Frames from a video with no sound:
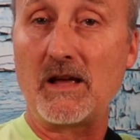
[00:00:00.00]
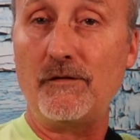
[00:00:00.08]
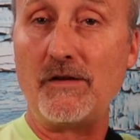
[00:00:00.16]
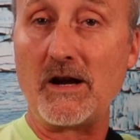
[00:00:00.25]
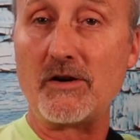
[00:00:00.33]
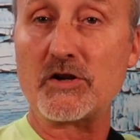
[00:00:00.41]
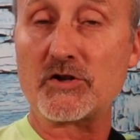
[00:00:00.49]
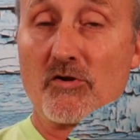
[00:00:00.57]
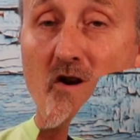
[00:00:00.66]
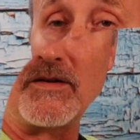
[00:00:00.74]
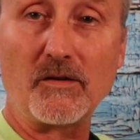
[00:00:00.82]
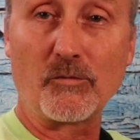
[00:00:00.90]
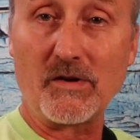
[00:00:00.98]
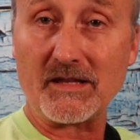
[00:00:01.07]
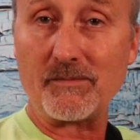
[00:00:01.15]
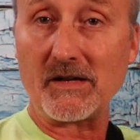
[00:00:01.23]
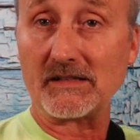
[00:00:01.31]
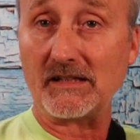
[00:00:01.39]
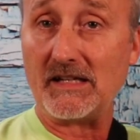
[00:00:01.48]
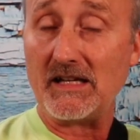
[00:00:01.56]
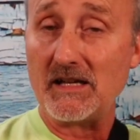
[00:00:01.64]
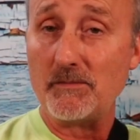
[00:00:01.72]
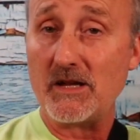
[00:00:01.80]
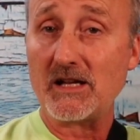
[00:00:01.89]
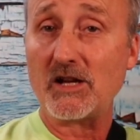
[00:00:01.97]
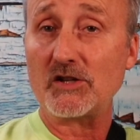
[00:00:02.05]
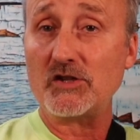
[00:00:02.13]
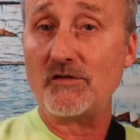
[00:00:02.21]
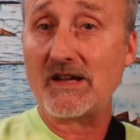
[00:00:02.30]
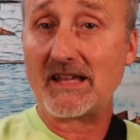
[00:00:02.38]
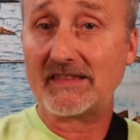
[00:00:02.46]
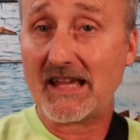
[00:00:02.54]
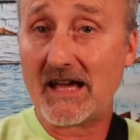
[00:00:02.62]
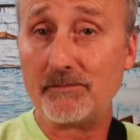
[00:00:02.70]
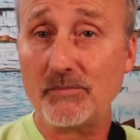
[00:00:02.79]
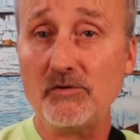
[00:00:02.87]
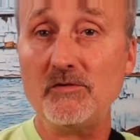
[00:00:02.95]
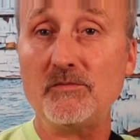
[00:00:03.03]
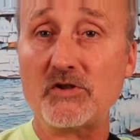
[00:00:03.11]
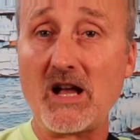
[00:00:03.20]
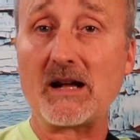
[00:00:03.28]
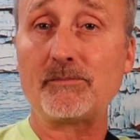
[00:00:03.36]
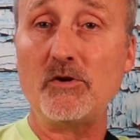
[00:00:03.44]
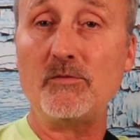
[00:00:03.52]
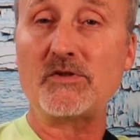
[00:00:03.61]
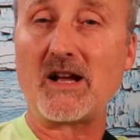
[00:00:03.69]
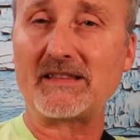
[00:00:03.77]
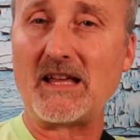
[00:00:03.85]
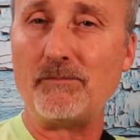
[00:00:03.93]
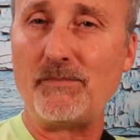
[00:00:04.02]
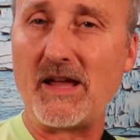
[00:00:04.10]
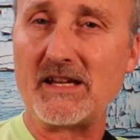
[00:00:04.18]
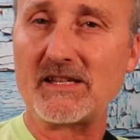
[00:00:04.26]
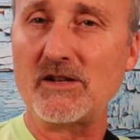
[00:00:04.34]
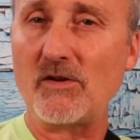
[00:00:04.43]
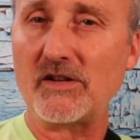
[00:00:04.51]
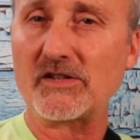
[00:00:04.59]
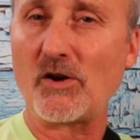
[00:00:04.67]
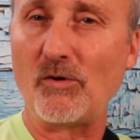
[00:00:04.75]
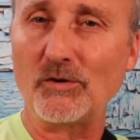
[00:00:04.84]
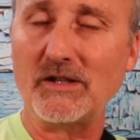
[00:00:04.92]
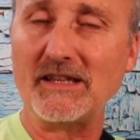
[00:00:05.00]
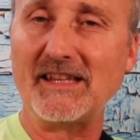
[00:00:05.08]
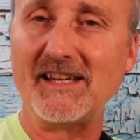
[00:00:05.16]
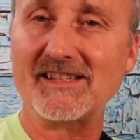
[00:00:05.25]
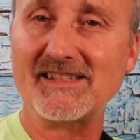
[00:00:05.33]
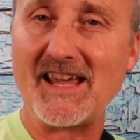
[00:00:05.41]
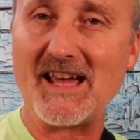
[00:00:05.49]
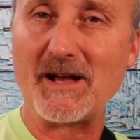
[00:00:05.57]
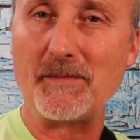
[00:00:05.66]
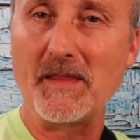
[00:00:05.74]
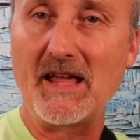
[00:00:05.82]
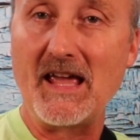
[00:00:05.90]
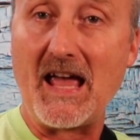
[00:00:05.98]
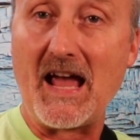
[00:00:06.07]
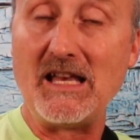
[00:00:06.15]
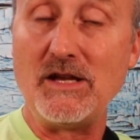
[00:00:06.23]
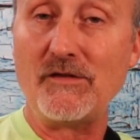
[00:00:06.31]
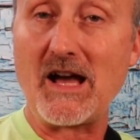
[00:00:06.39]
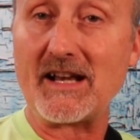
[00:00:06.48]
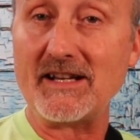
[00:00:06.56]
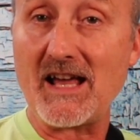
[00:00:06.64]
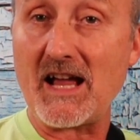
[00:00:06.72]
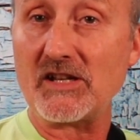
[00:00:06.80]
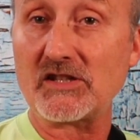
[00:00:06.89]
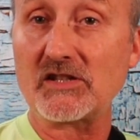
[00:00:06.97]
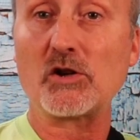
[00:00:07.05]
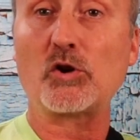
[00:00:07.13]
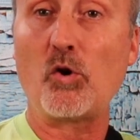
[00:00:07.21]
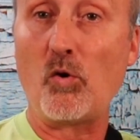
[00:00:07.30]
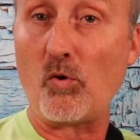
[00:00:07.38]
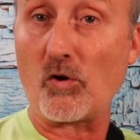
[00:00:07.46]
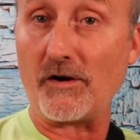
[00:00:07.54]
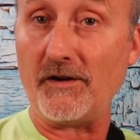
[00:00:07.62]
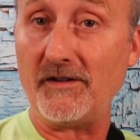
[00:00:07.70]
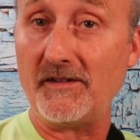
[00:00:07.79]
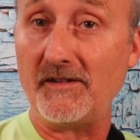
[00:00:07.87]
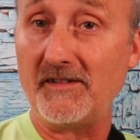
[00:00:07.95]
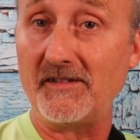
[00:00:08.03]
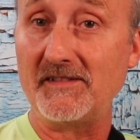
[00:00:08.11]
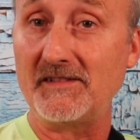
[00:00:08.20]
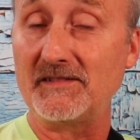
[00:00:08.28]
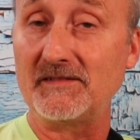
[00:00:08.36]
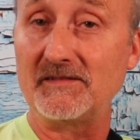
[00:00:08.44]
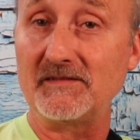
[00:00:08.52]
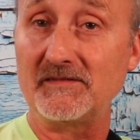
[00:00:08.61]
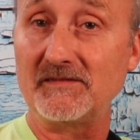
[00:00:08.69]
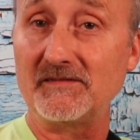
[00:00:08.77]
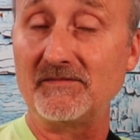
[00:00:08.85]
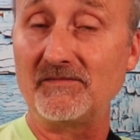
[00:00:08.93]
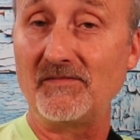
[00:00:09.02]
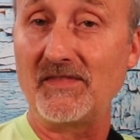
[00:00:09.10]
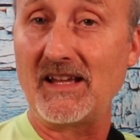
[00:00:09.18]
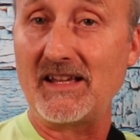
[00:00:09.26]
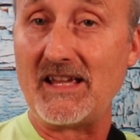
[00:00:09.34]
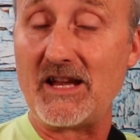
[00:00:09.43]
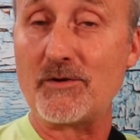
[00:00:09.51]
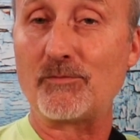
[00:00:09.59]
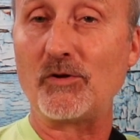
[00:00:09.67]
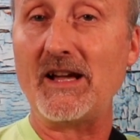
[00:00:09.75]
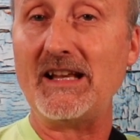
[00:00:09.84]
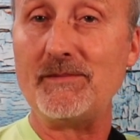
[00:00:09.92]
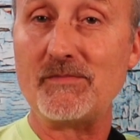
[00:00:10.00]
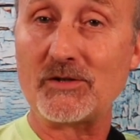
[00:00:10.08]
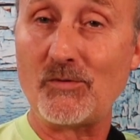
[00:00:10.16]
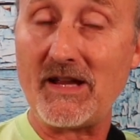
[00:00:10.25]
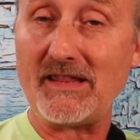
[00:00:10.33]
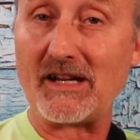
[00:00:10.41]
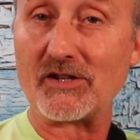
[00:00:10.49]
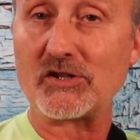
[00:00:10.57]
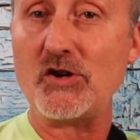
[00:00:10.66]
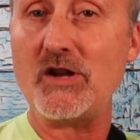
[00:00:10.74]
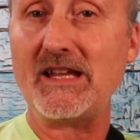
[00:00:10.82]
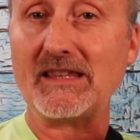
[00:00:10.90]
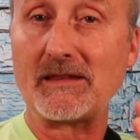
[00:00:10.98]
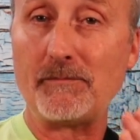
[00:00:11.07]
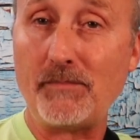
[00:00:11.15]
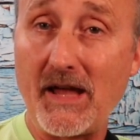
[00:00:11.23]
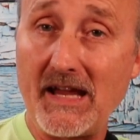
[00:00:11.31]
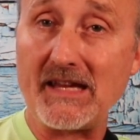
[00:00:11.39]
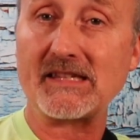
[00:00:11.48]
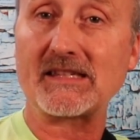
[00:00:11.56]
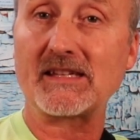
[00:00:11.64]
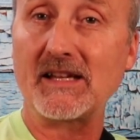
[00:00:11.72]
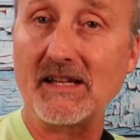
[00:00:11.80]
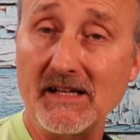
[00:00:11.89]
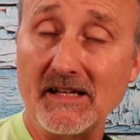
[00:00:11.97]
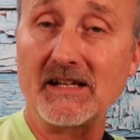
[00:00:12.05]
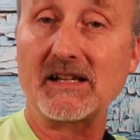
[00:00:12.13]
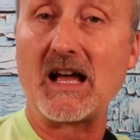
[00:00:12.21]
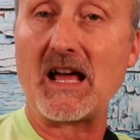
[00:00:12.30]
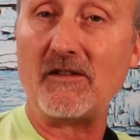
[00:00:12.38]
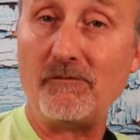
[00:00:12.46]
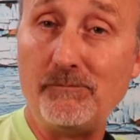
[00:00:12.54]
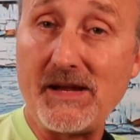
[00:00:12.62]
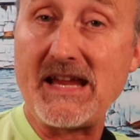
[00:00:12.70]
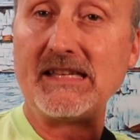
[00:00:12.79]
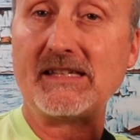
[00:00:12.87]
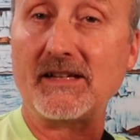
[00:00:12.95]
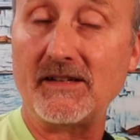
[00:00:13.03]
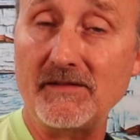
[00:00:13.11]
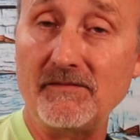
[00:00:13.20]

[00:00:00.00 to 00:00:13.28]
Very strong rhythmically because you've got that boom, chock, that bass note is holding things down, and you've got a nice chord that you're playing in between there. So you get the bass kind of beat.